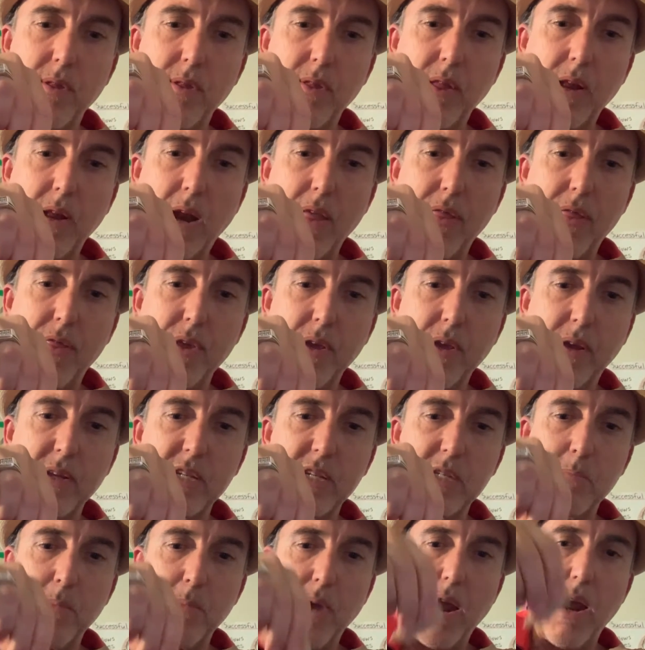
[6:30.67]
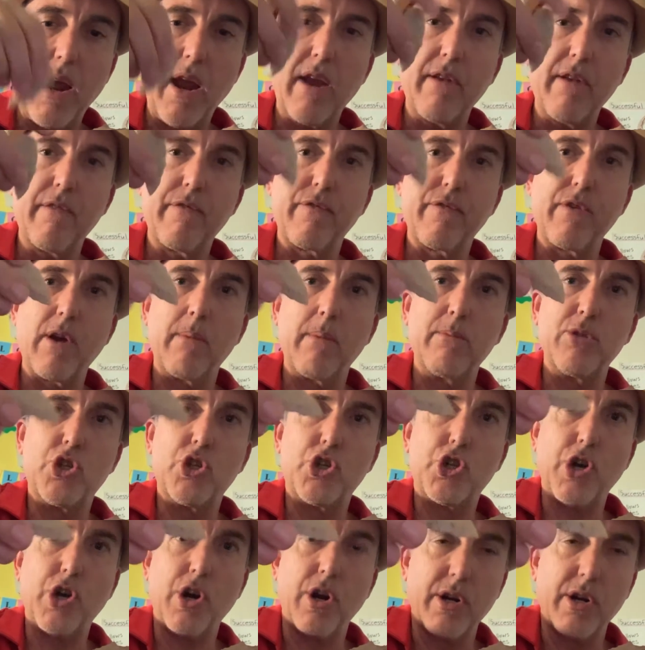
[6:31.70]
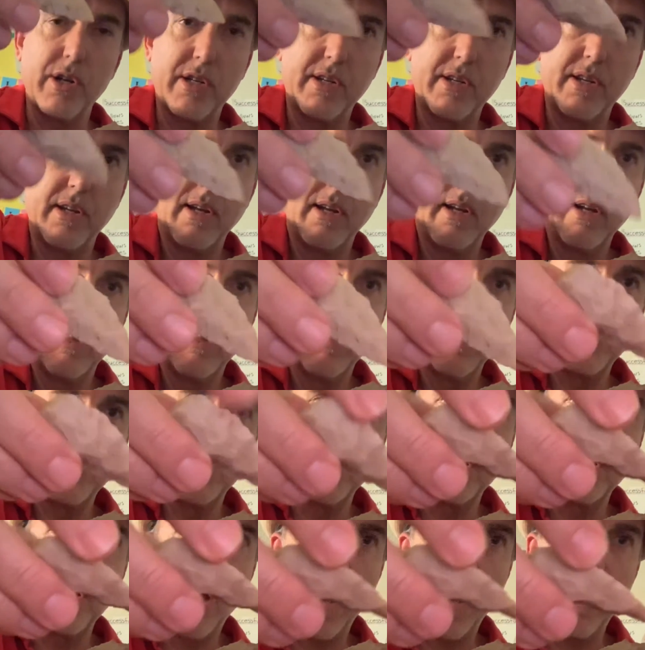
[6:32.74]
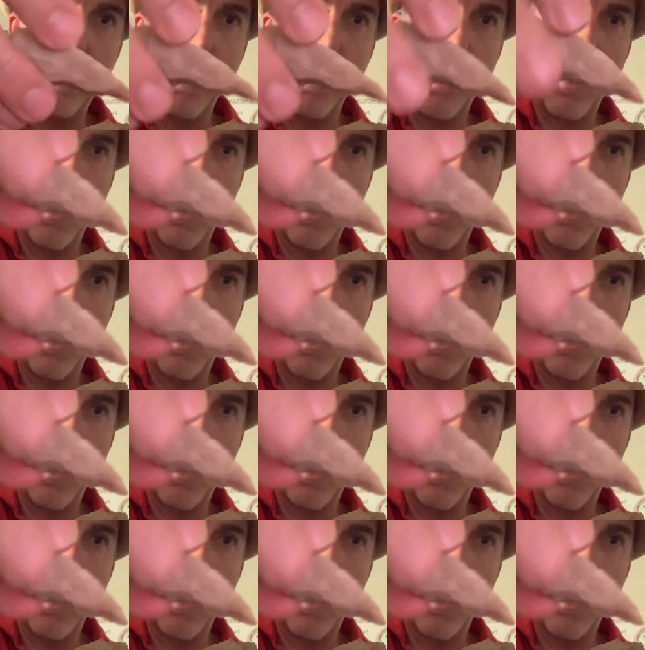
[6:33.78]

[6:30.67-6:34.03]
that I think is made from chert. This is not an